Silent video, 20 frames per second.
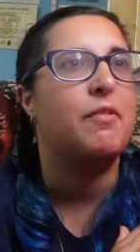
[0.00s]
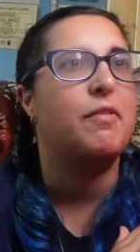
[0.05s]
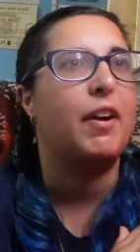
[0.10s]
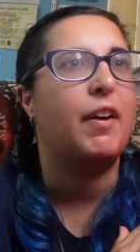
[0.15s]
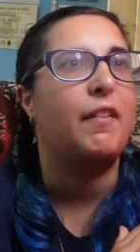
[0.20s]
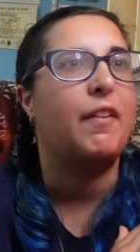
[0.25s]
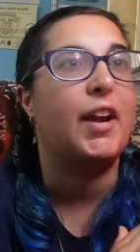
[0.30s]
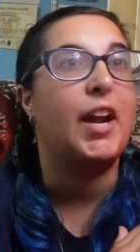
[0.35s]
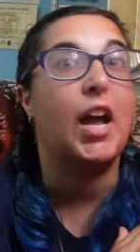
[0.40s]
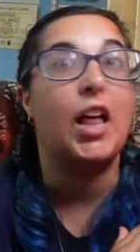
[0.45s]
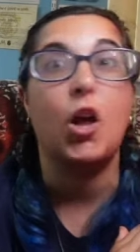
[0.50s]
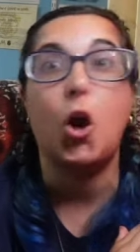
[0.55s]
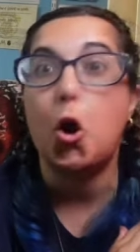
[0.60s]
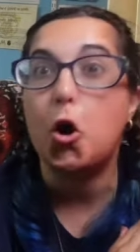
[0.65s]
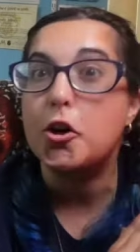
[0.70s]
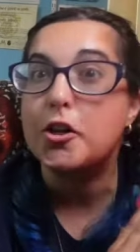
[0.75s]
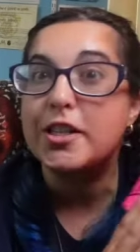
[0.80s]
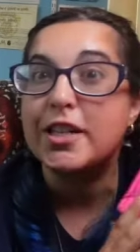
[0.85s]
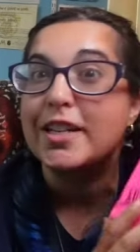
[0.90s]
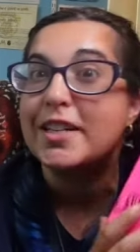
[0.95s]
very
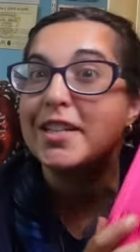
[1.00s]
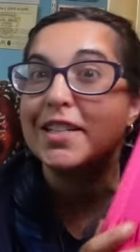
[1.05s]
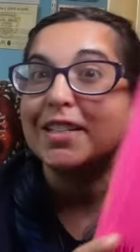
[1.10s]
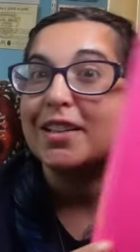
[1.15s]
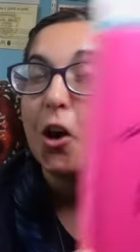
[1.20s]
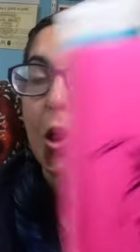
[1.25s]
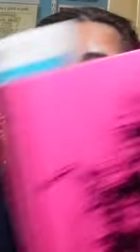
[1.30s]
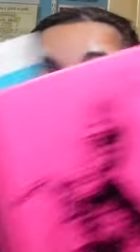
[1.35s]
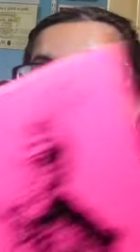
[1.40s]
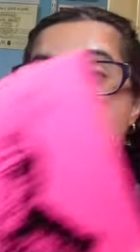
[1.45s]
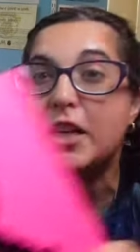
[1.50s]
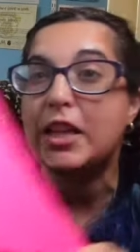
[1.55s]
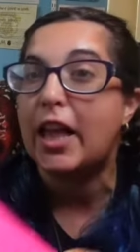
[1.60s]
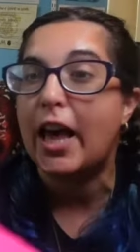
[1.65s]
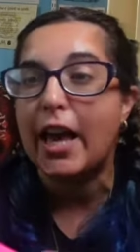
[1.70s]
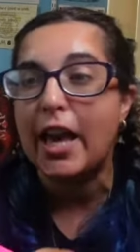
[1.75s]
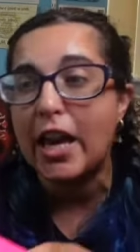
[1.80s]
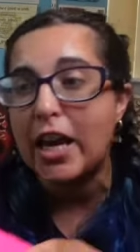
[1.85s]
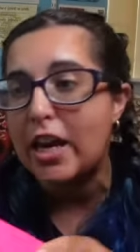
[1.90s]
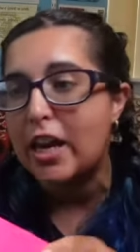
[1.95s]
hard to dis hard to
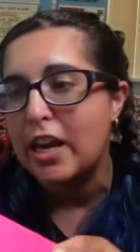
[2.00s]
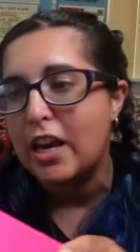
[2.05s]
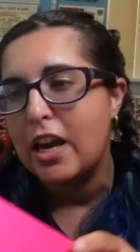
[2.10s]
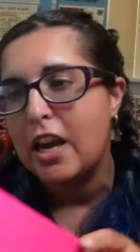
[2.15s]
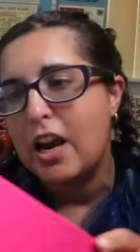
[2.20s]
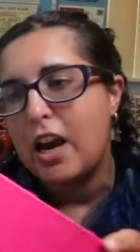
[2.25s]
like.